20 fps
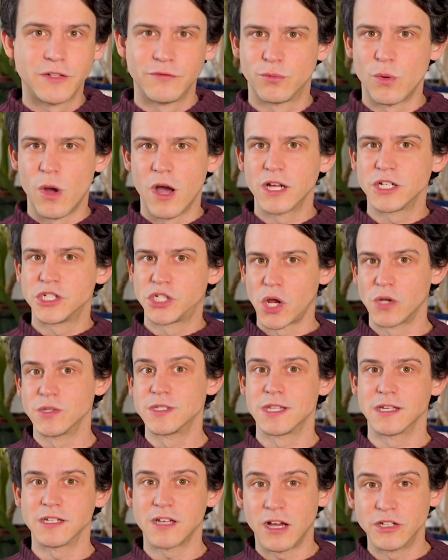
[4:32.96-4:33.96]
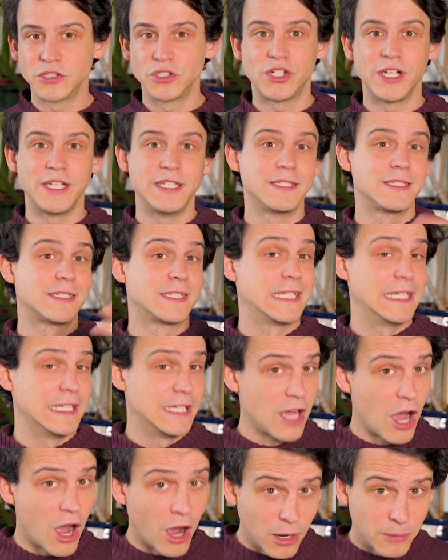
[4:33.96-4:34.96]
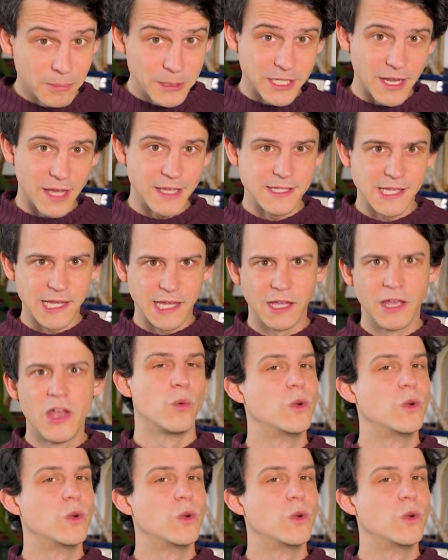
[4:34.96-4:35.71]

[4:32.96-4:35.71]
of work shows that countries decarbonising